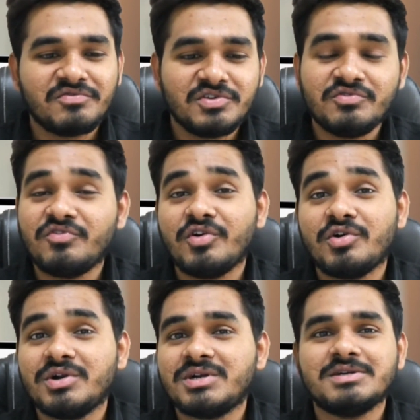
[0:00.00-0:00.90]
if
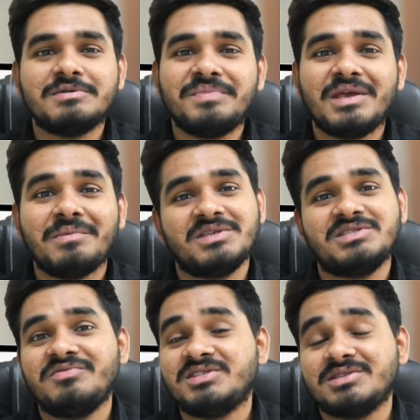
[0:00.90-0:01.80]
you forgot
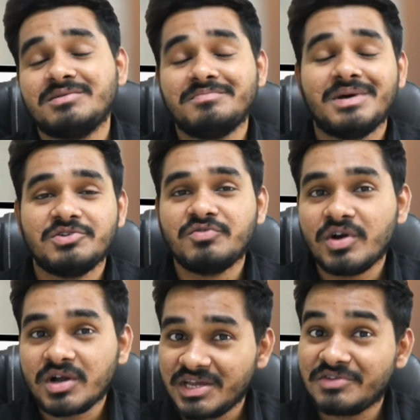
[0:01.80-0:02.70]
being busy with
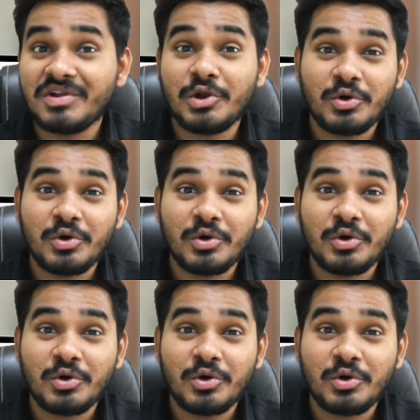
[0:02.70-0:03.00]
some other work,